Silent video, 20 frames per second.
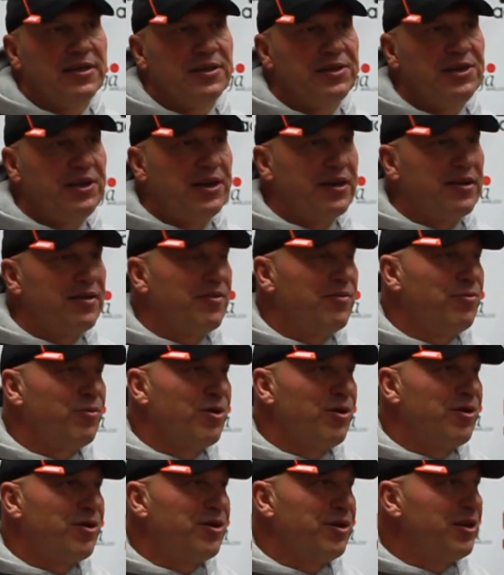Yet,
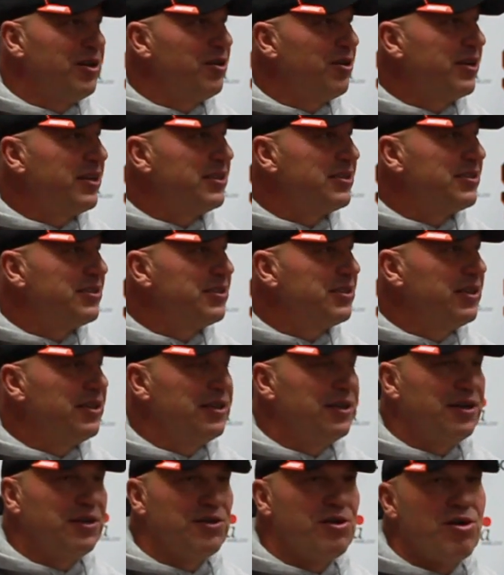we're going to look at
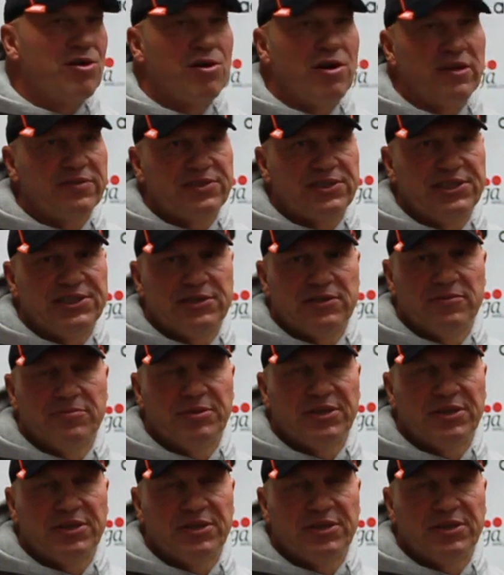a long offseason,